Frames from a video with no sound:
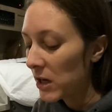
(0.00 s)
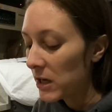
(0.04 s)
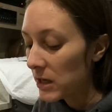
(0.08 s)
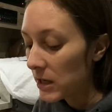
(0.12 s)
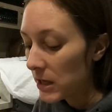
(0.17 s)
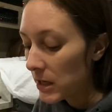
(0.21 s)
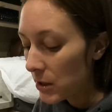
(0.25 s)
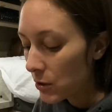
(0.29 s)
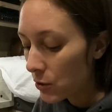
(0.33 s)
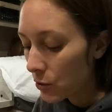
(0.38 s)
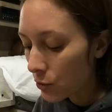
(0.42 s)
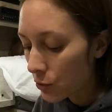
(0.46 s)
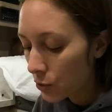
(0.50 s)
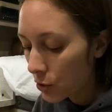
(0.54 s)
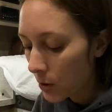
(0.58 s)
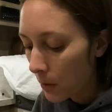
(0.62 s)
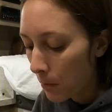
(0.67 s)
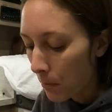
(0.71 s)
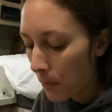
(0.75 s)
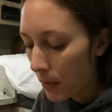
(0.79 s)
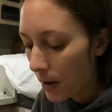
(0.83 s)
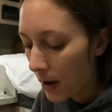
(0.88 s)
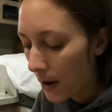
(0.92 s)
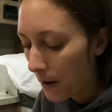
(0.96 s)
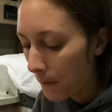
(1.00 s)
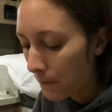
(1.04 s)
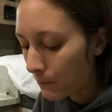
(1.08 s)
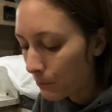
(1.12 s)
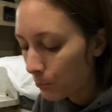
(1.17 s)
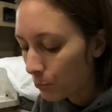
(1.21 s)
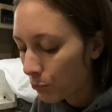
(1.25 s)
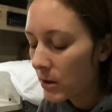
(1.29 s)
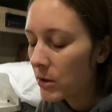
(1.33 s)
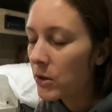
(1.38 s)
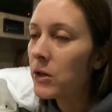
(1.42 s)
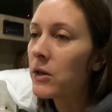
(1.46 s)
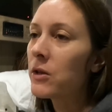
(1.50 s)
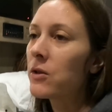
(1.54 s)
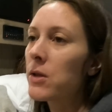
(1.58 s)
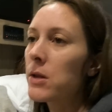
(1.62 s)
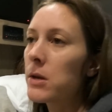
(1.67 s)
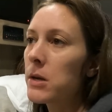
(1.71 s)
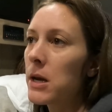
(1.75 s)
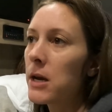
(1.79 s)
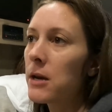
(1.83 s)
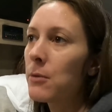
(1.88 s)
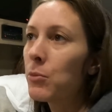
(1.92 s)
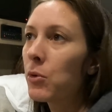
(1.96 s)
tank heaters, but it didn't
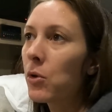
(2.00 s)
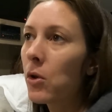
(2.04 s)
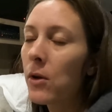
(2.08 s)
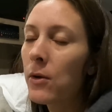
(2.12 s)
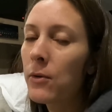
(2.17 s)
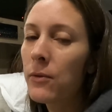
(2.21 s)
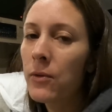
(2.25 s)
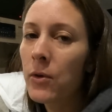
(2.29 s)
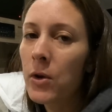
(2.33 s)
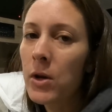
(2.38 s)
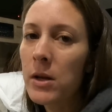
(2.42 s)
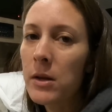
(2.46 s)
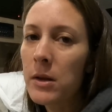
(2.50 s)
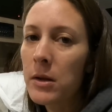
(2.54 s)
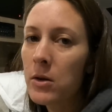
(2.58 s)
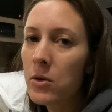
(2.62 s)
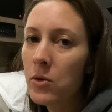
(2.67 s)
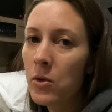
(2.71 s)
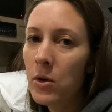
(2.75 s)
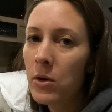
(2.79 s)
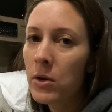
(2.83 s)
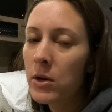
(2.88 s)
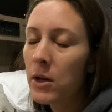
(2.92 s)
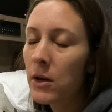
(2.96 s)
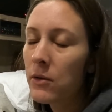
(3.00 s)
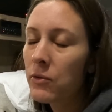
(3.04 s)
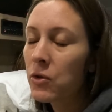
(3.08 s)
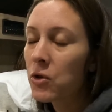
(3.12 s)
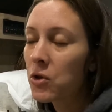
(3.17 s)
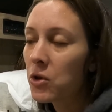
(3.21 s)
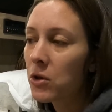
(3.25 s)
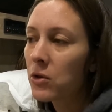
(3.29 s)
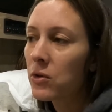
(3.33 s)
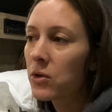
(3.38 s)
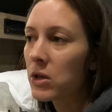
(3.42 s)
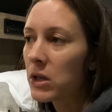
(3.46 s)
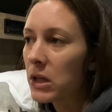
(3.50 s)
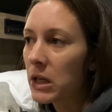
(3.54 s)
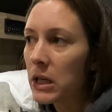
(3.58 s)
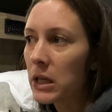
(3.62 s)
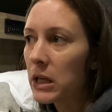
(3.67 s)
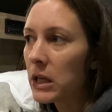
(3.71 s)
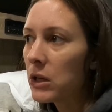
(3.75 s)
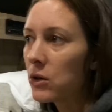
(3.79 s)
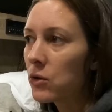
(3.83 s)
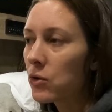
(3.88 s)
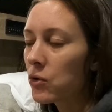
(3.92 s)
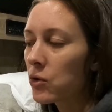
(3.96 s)
stay below freezing long enough to turn the
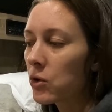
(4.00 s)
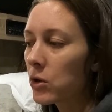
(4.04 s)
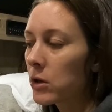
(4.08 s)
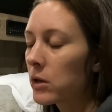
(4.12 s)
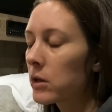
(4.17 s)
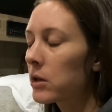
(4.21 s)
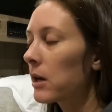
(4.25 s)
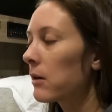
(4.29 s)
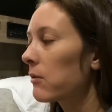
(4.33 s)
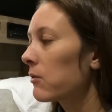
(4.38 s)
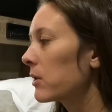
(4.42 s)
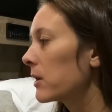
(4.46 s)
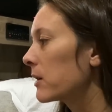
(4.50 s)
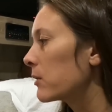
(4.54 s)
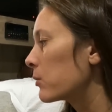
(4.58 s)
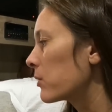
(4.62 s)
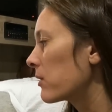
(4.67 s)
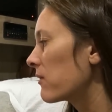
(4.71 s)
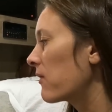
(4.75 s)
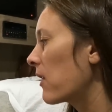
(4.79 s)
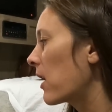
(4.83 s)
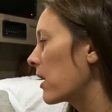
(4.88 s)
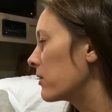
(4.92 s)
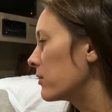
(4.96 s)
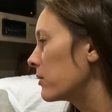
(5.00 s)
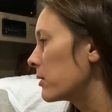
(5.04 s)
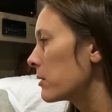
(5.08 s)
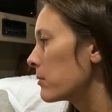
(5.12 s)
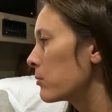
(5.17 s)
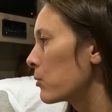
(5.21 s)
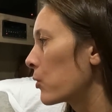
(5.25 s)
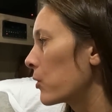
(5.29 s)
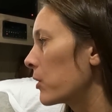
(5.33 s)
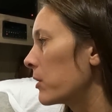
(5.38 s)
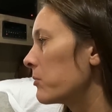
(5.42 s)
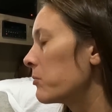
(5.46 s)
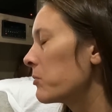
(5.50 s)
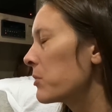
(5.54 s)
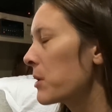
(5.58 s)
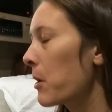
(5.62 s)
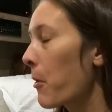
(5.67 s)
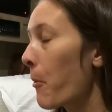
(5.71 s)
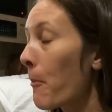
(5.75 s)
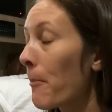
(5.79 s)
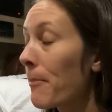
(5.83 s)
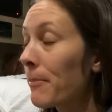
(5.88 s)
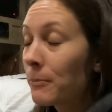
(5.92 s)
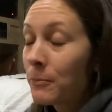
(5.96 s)
tank heaters on. Everything was fine this morning,
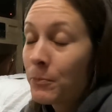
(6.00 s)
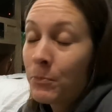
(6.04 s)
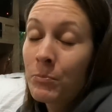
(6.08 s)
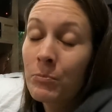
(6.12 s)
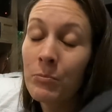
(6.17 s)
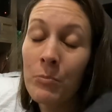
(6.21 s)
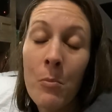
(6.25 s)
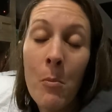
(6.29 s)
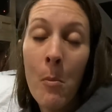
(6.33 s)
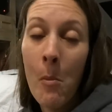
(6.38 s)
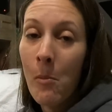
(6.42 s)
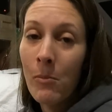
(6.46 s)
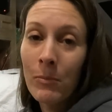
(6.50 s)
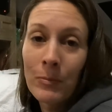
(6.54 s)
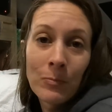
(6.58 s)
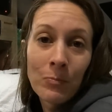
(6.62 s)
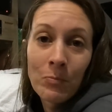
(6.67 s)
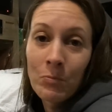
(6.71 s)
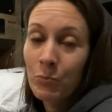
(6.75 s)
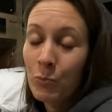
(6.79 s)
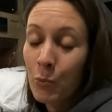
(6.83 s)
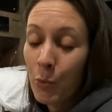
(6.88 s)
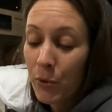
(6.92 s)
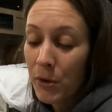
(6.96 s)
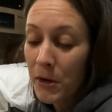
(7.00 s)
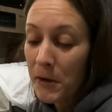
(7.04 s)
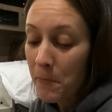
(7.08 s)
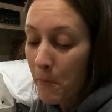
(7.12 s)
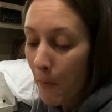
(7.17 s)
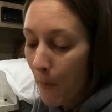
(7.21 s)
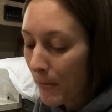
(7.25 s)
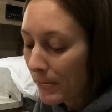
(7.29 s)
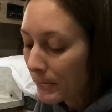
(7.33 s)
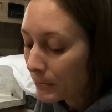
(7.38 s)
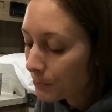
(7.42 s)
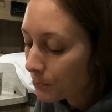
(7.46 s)
so we'll see.